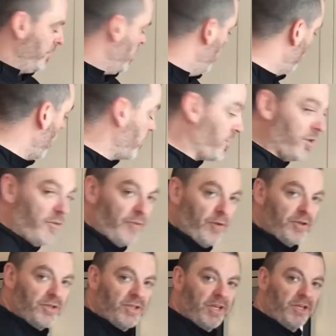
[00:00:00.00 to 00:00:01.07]
Okay, so the
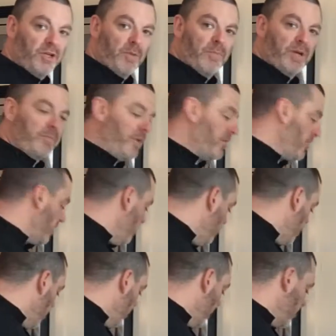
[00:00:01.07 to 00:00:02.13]
first thing in your big mixing
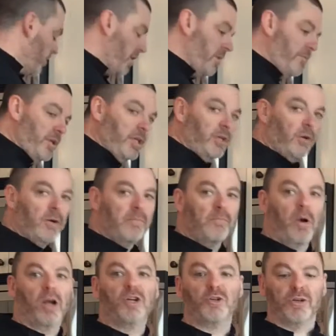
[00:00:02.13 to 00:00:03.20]
bowl is going to be your
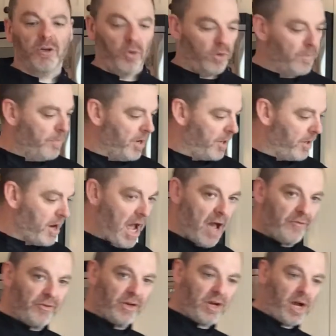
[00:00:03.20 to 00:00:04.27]
margarine or butter.
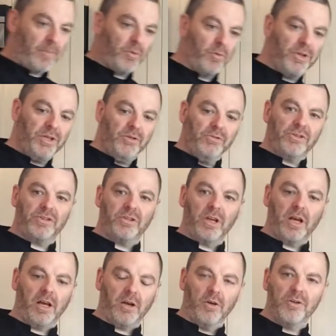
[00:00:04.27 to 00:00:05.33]
Half a cup. We use
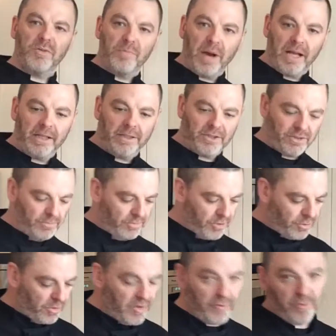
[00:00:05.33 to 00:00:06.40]
Earth Balance,
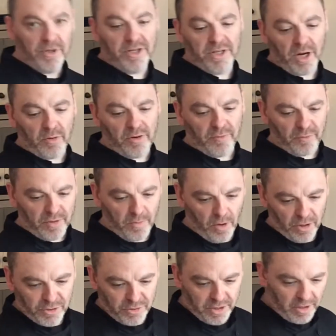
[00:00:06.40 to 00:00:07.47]
soy-free, dairy-free
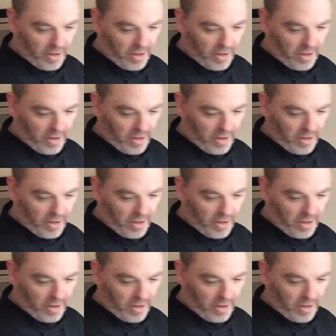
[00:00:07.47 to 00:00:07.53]
margarine in